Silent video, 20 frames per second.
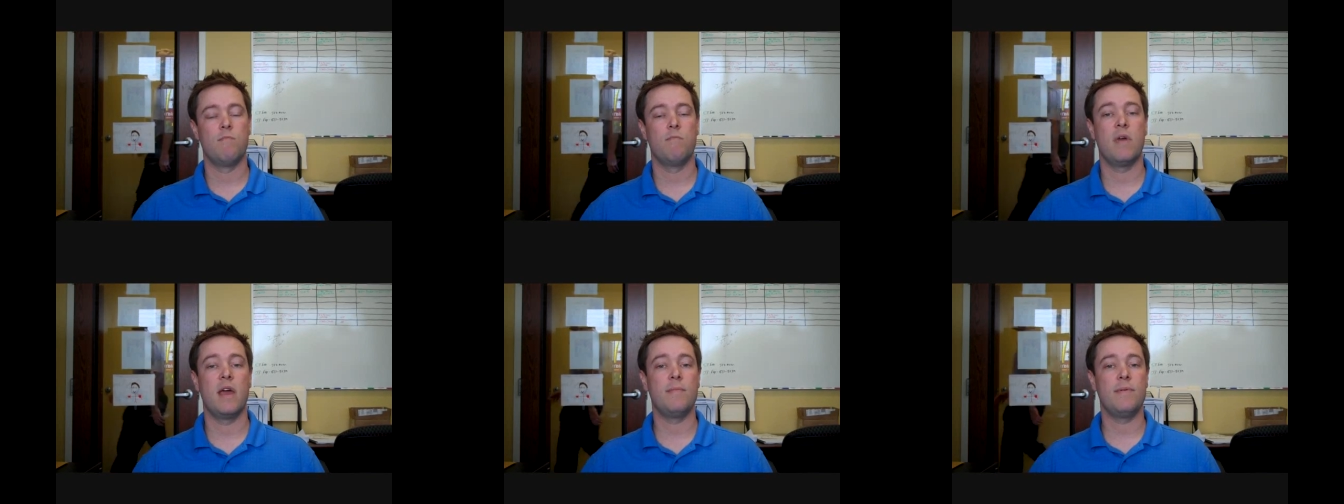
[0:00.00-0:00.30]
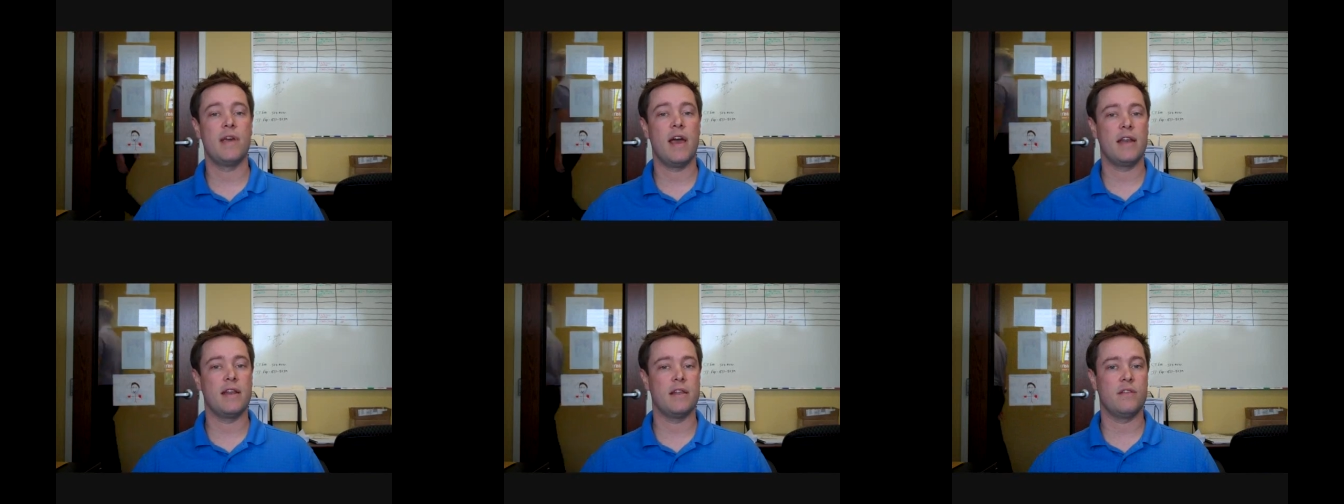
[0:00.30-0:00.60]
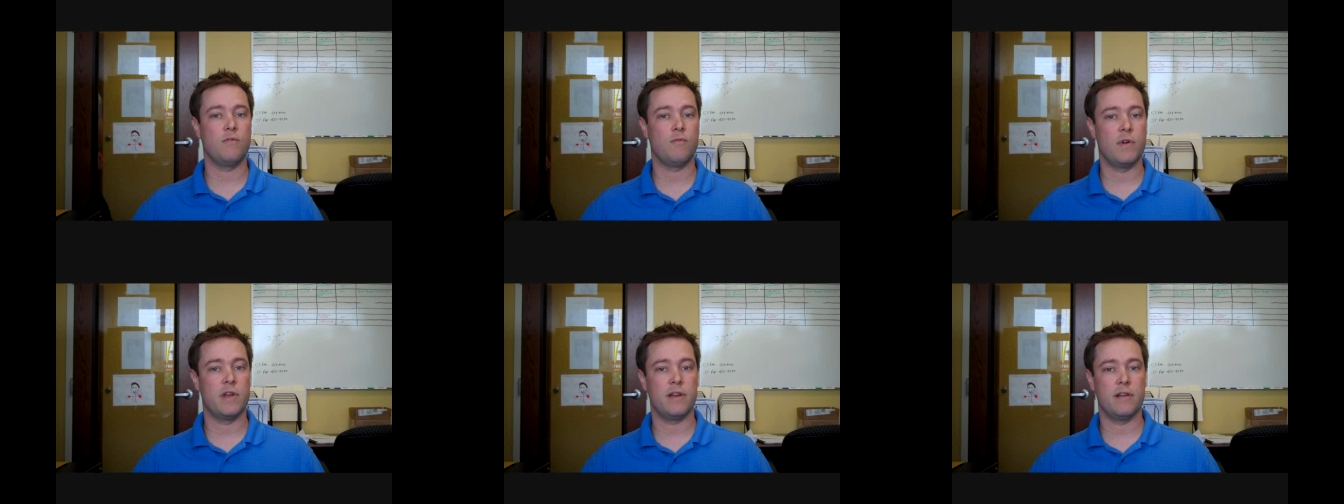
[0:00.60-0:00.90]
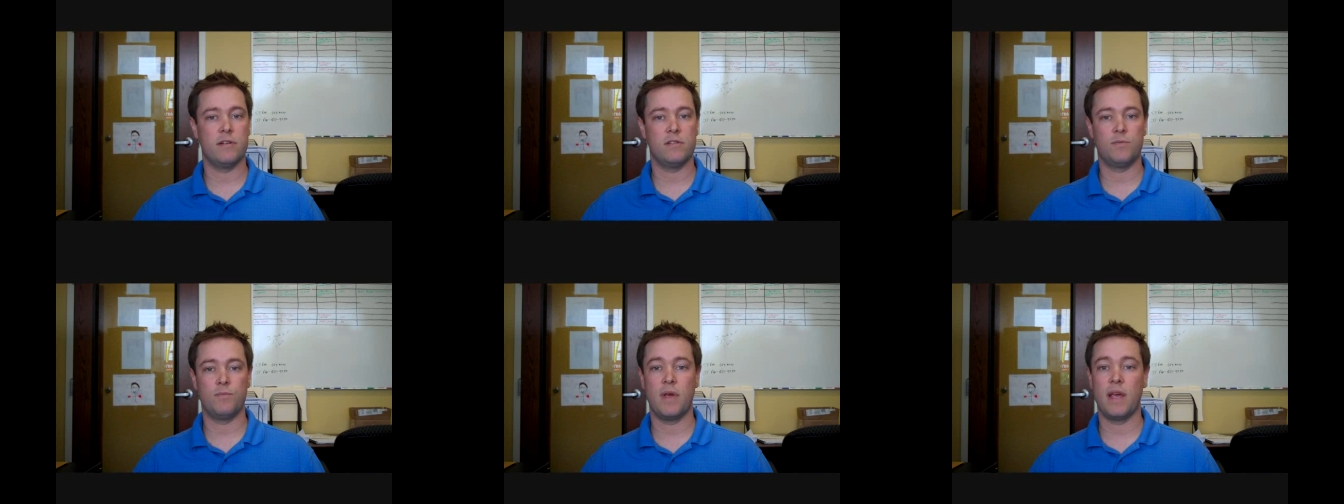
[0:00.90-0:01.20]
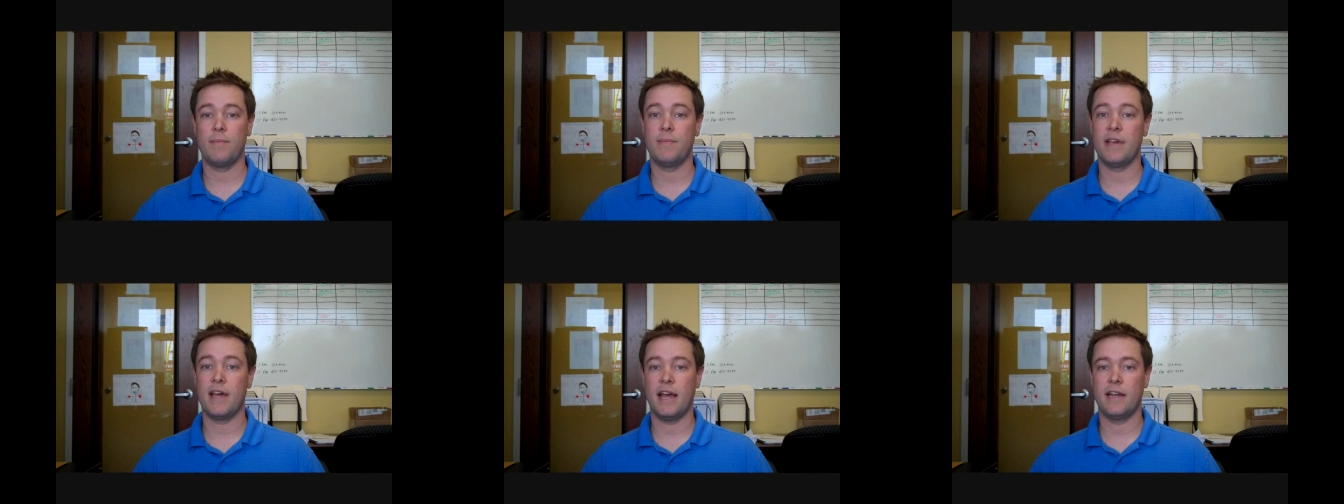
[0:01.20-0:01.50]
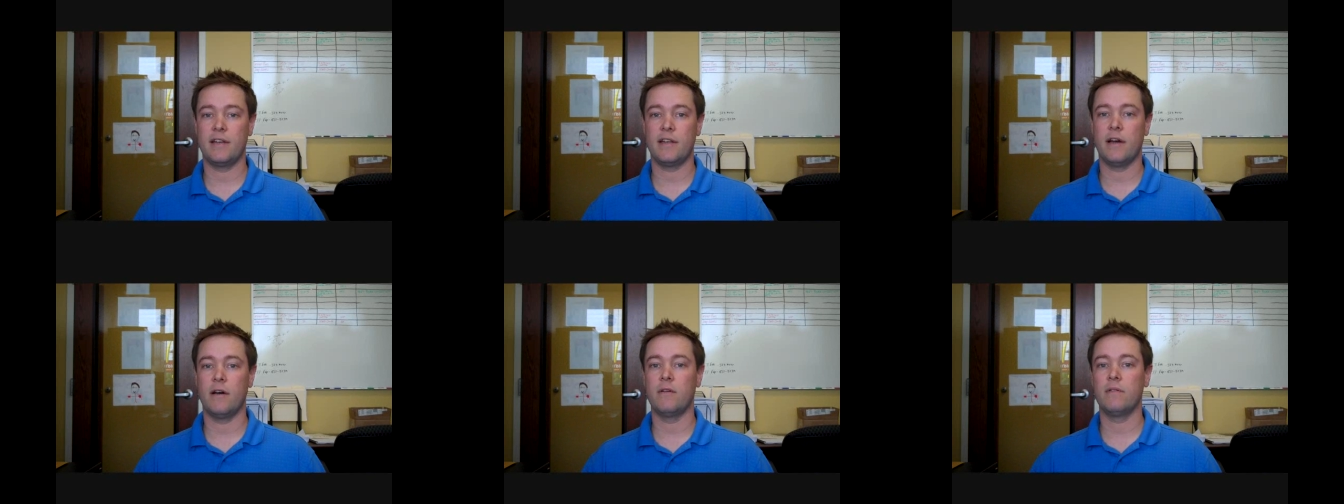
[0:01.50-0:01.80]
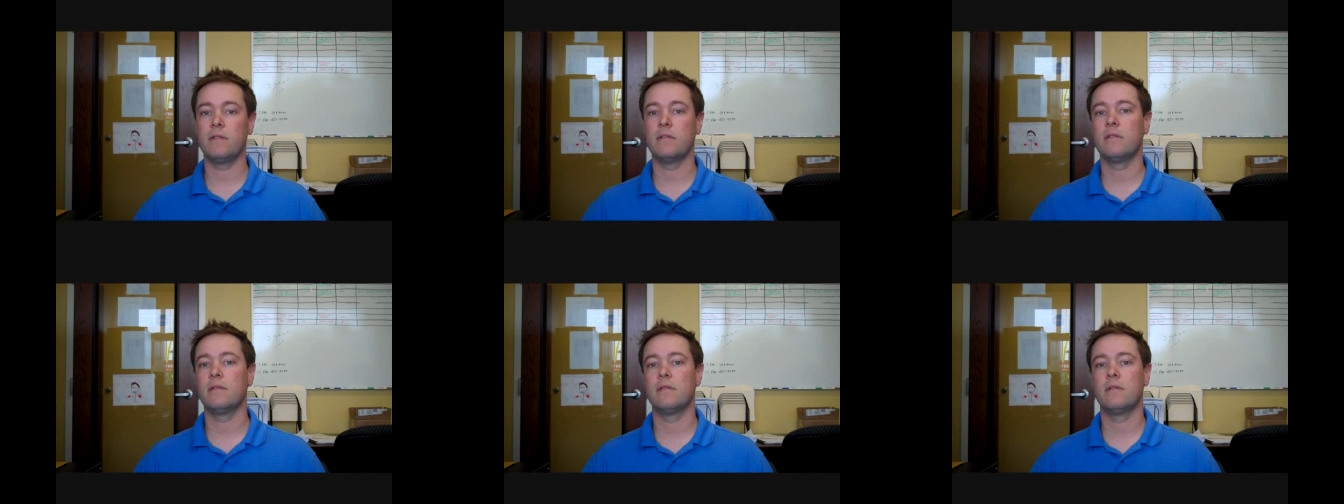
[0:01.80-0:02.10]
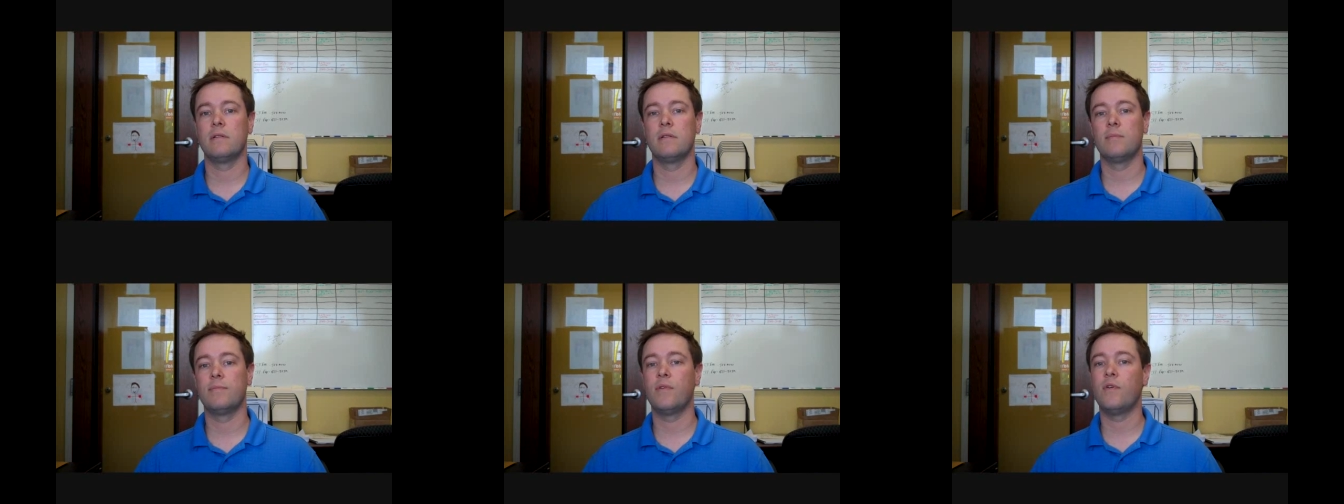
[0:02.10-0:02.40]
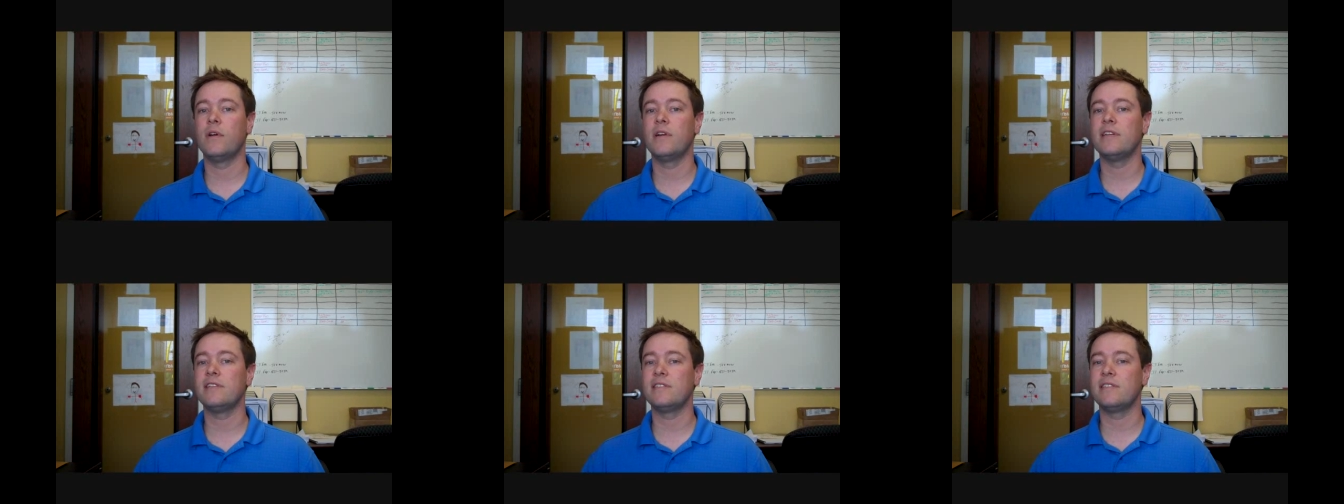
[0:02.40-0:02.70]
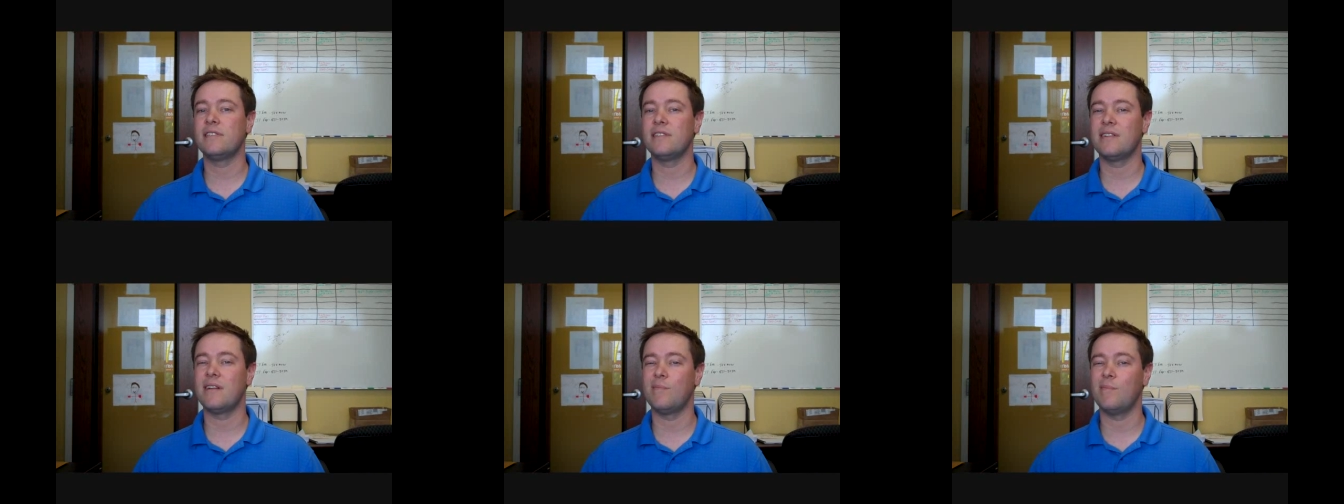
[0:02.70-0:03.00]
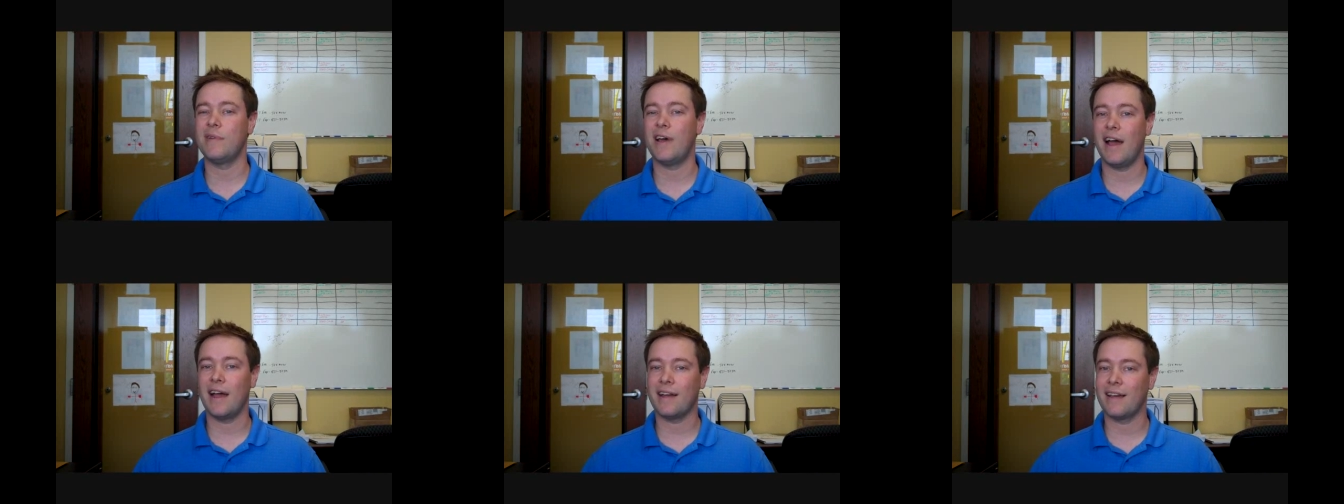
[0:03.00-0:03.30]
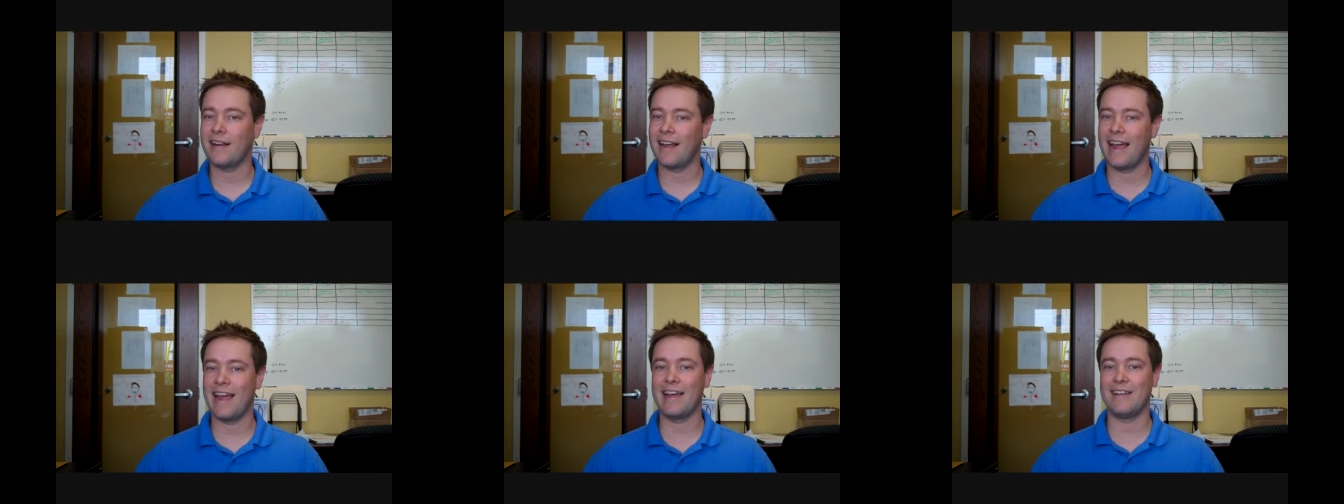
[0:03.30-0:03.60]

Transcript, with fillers: Maybe I need the windows, maybe I don't. The point is, is that I'm not going